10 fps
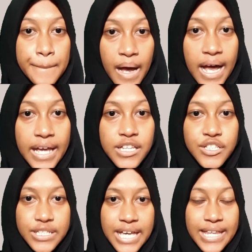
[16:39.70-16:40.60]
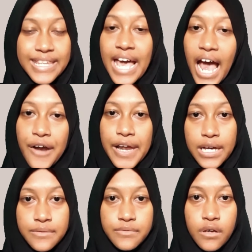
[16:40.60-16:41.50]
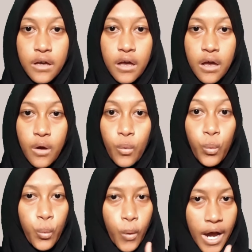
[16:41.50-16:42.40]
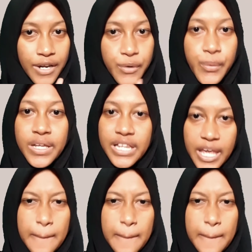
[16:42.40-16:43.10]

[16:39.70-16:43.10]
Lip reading: pi to get the area. One really